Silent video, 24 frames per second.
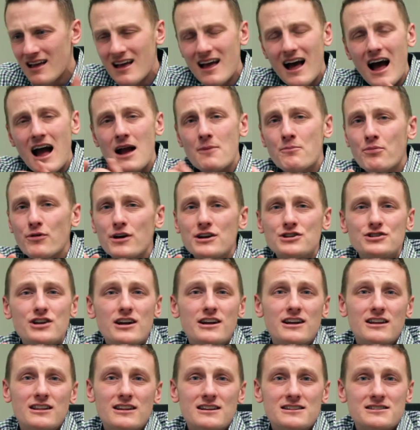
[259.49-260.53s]
I appreciate
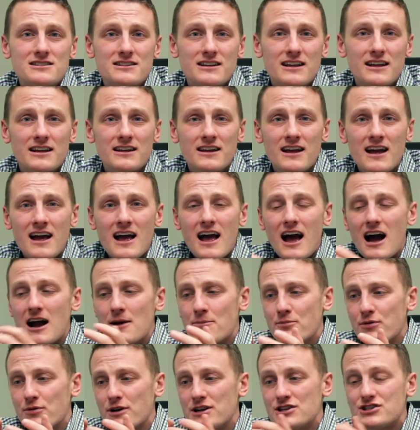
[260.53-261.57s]
you listening. I
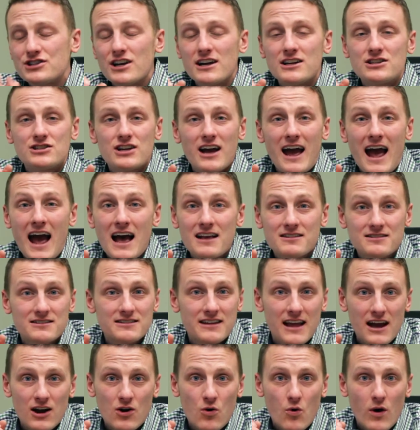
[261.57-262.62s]
appreciate you asking
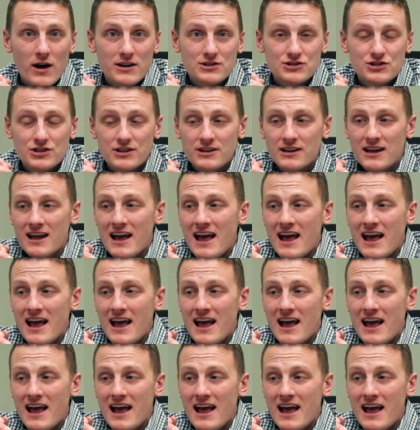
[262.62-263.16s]
that question.